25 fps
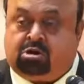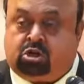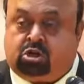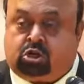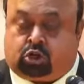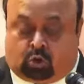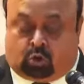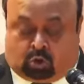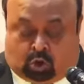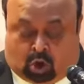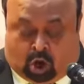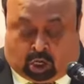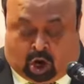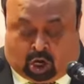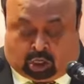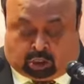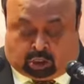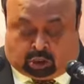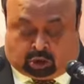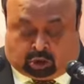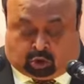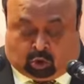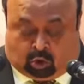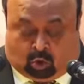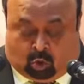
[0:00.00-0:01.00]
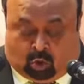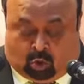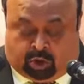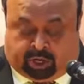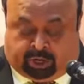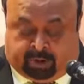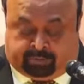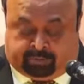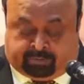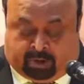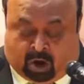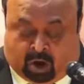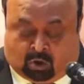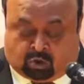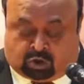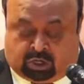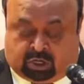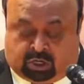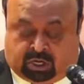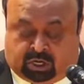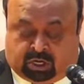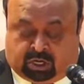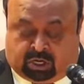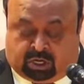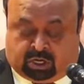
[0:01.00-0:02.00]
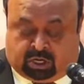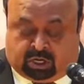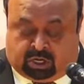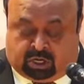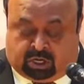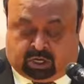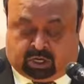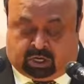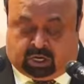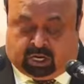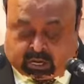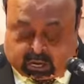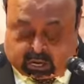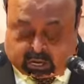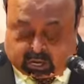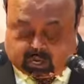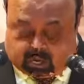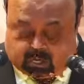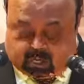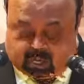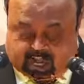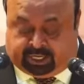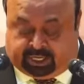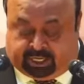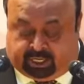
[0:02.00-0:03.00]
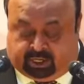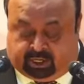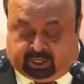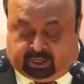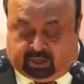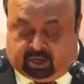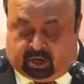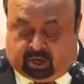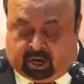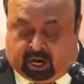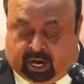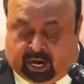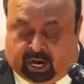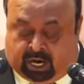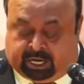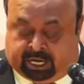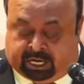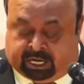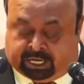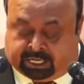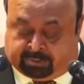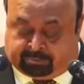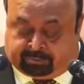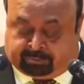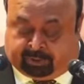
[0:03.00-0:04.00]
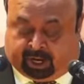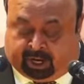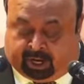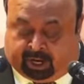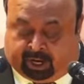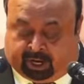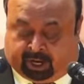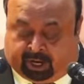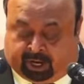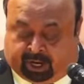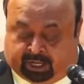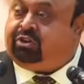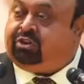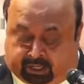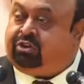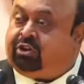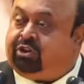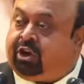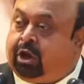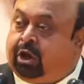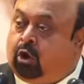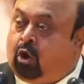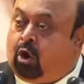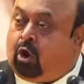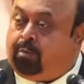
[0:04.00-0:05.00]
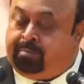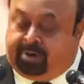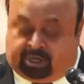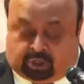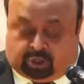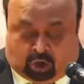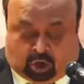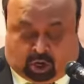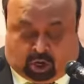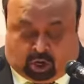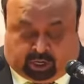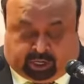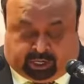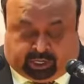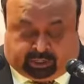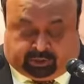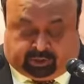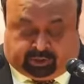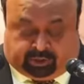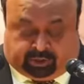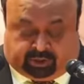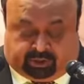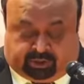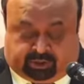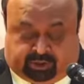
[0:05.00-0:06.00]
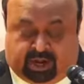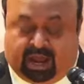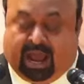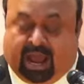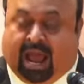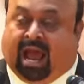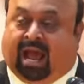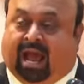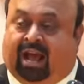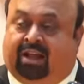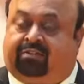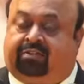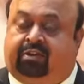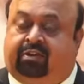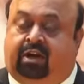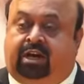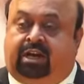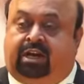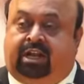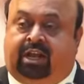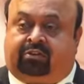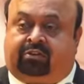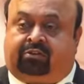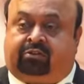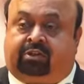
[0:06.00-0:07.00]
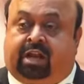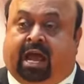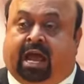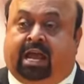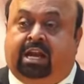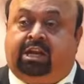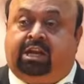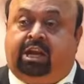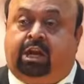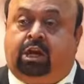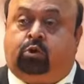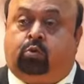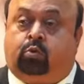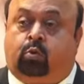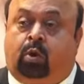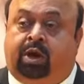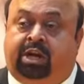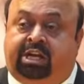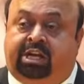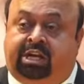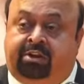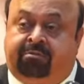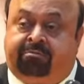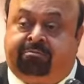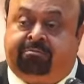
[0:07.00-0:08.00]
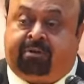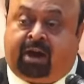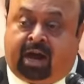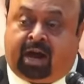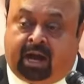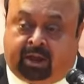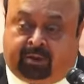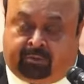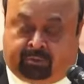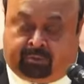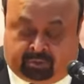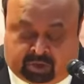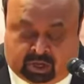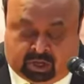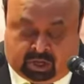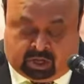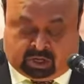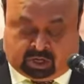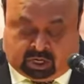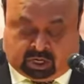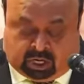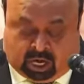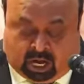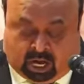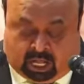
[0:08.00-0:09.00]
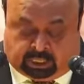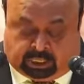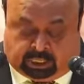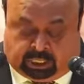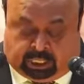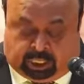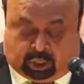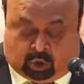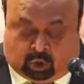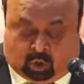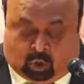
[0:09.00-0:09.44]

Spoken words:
should not throw him out and kill the ingenuity and enterprise which cannot be tolerated. As early as 1925,